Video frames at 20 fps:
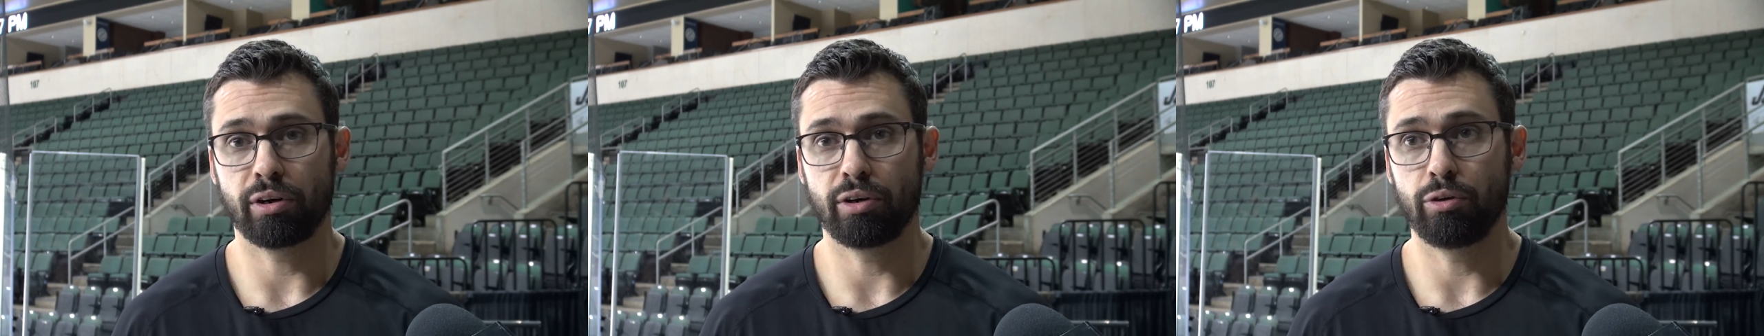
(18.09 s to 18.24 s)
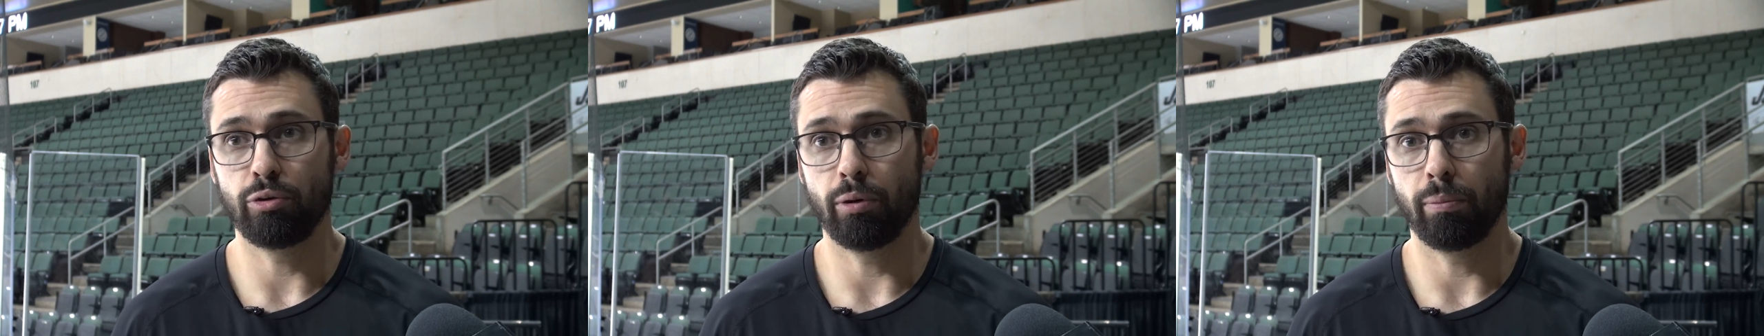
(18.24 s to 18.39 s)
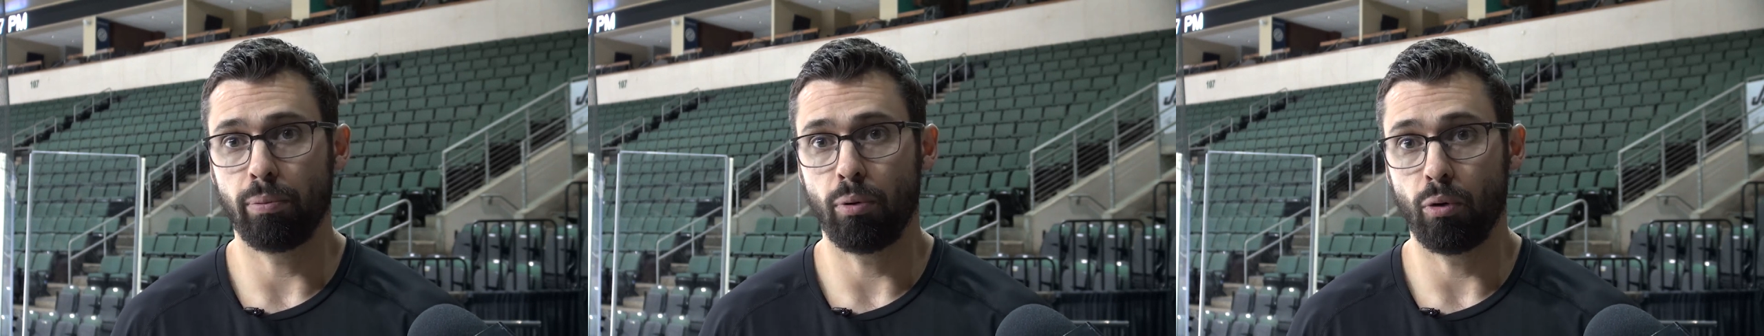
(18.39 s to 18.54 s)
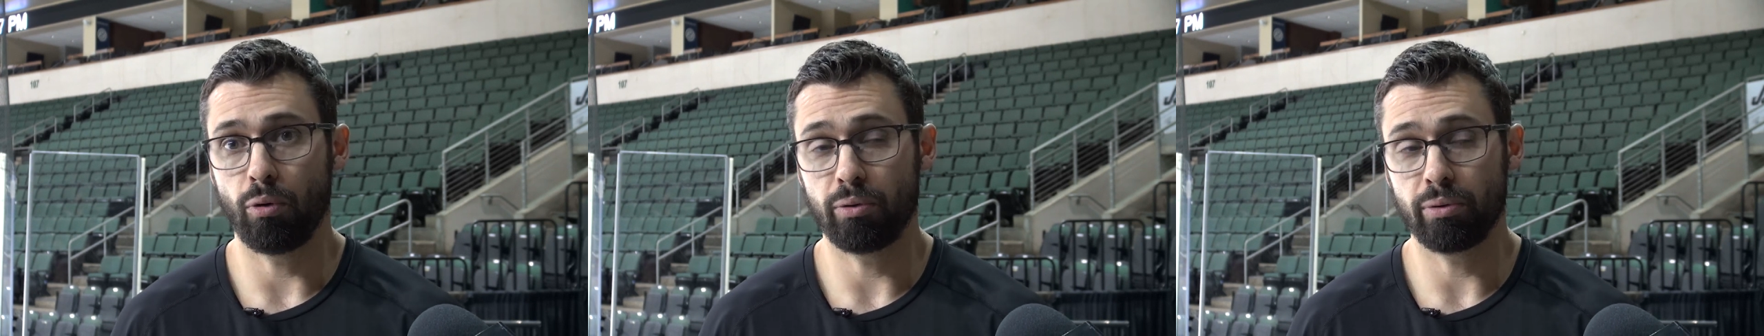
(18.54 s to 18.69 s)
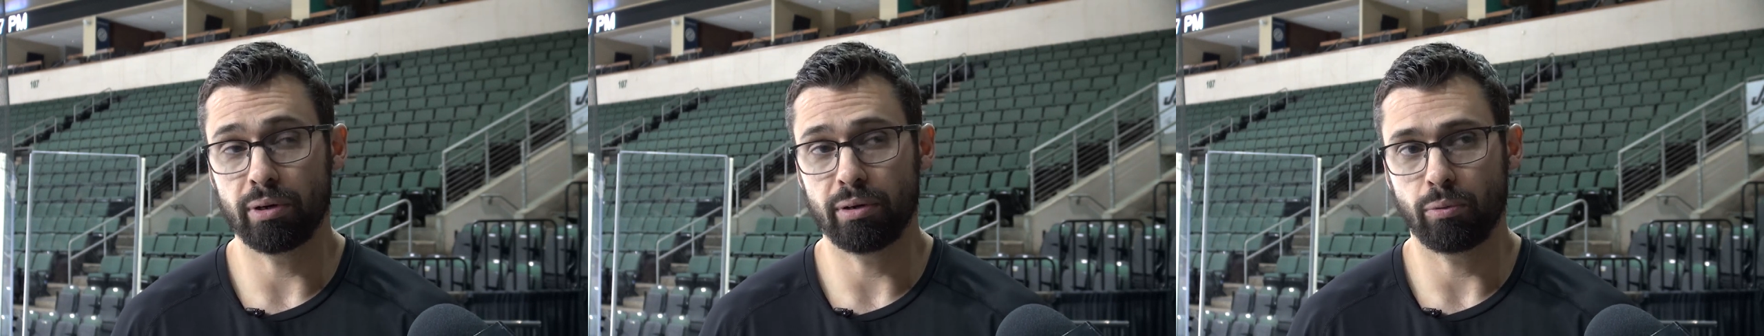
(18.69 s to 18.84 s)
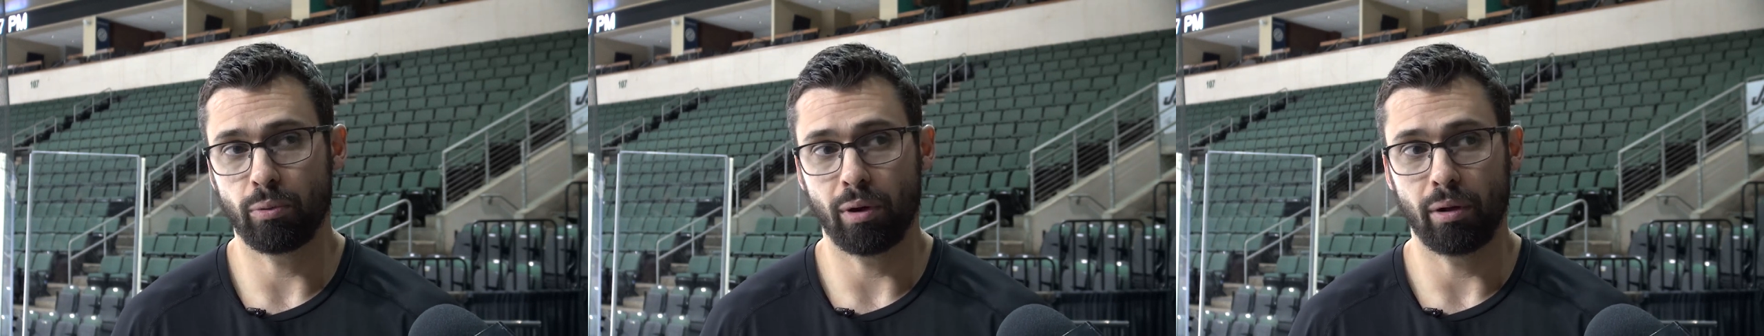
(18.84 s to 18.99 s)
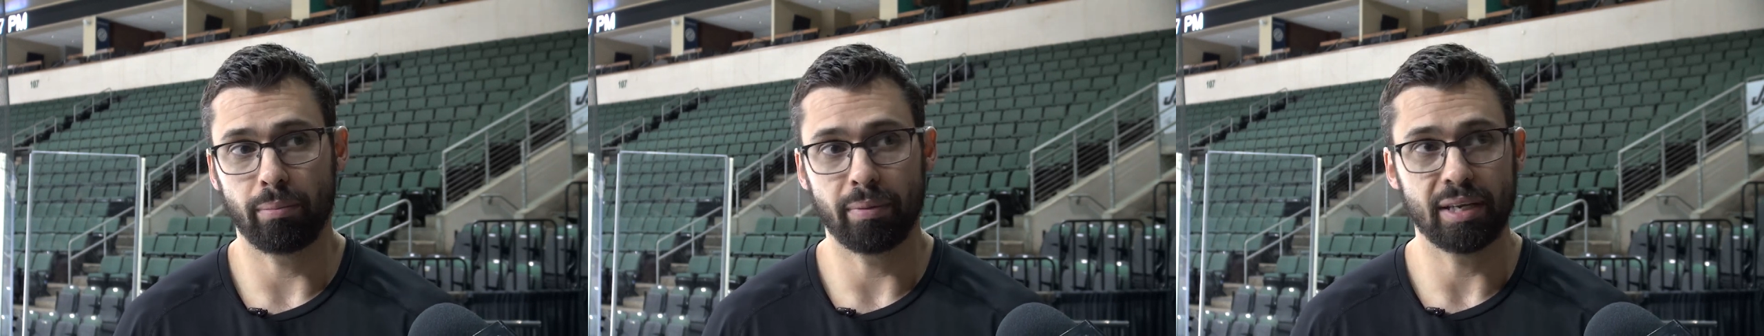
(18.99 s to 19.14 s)
a new
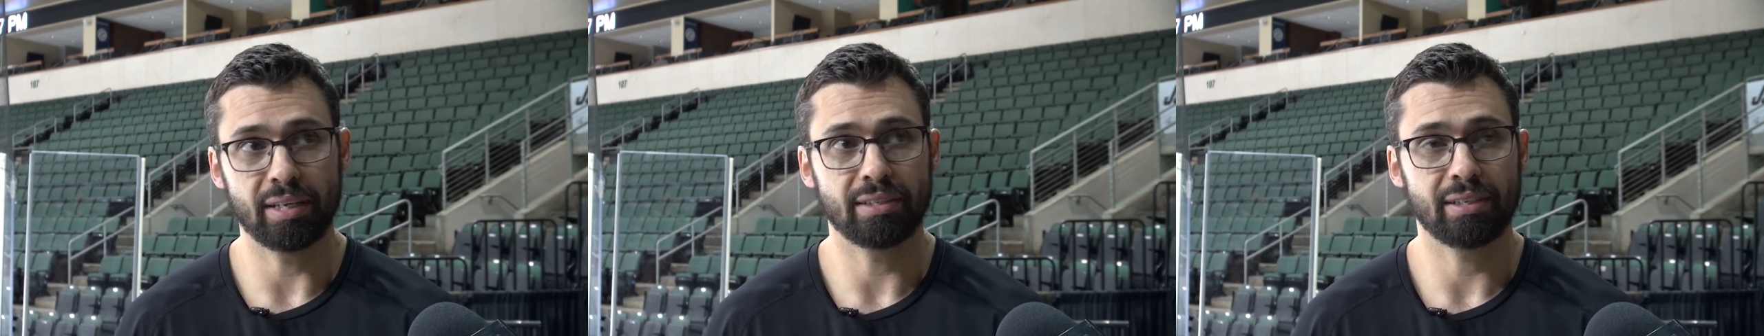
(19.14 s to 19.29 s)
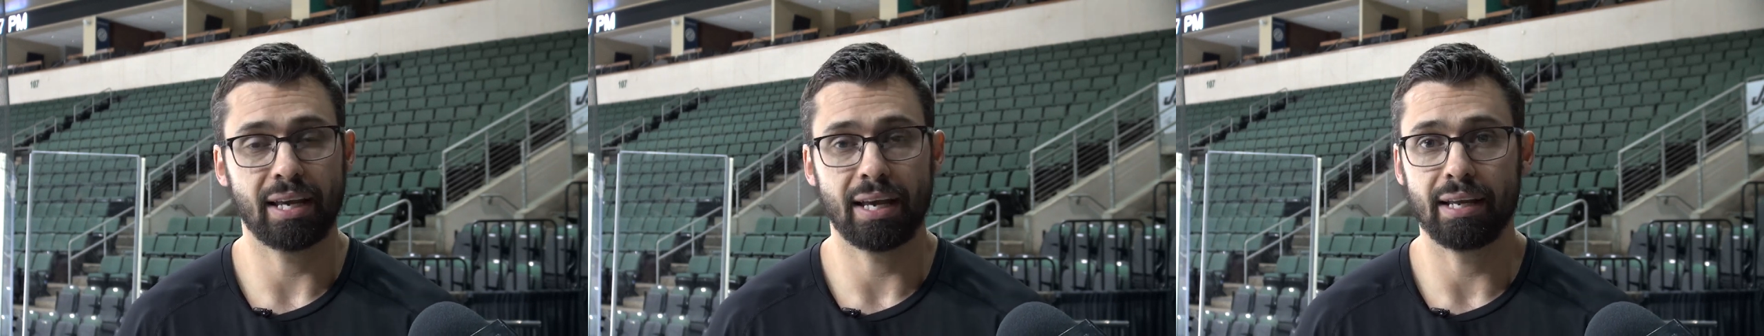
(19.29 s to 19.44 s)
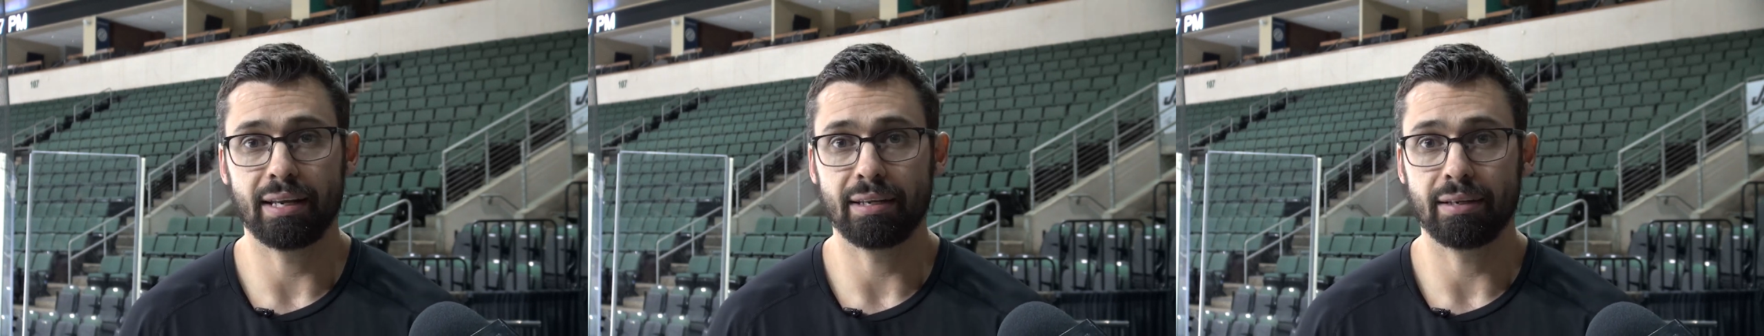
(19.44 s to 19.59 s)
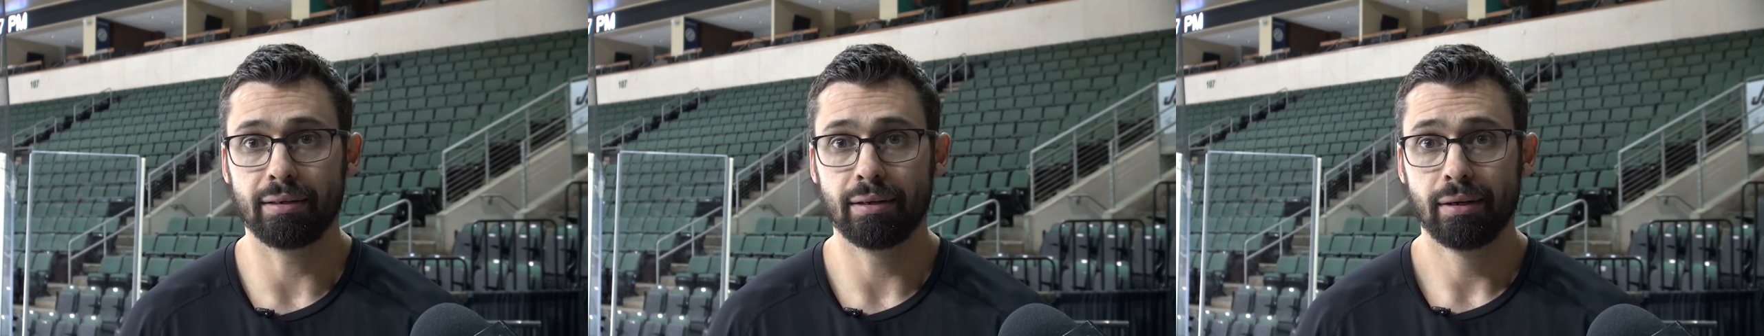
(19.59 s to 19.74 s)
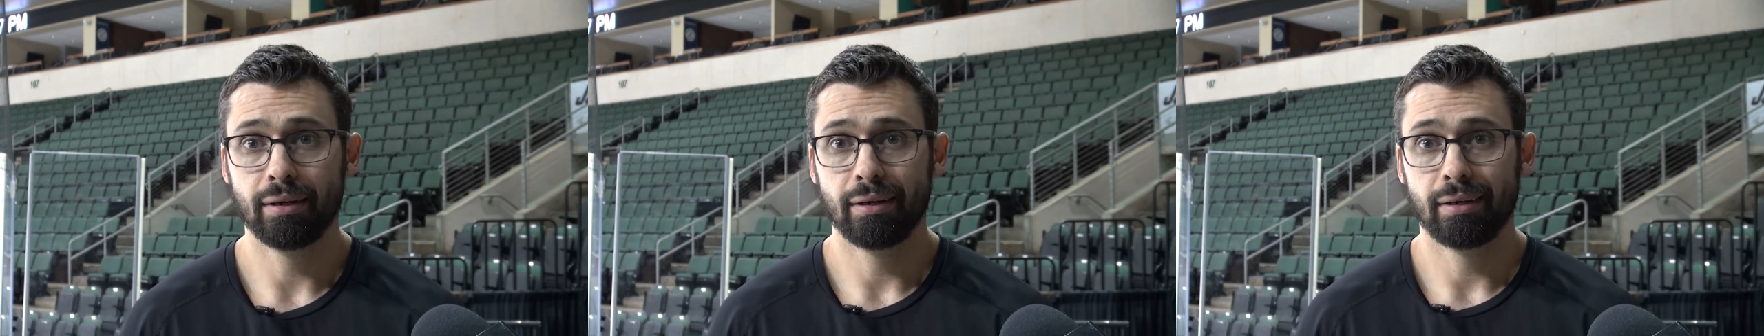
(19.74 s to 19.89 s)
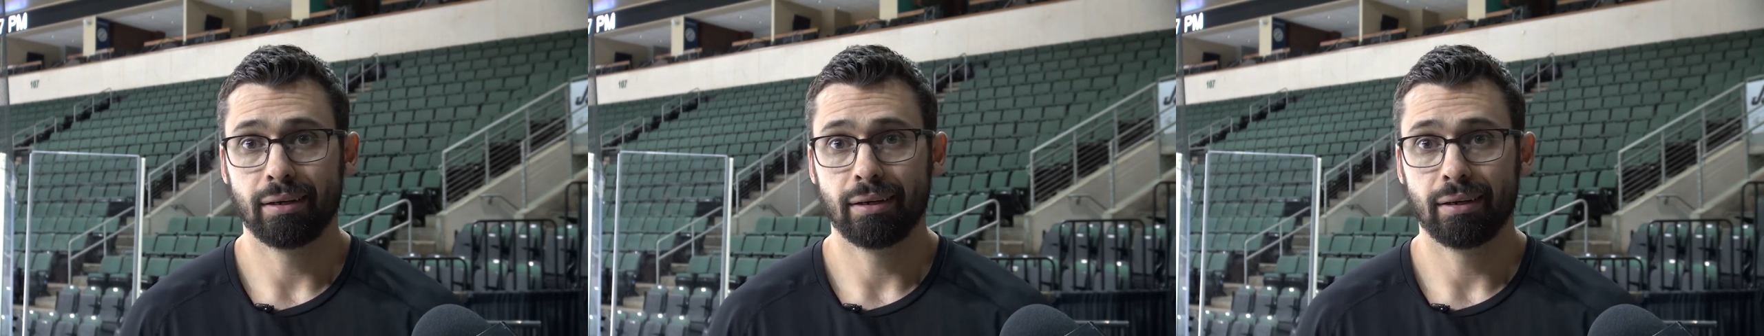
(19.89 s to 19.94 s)
opponent while maintaining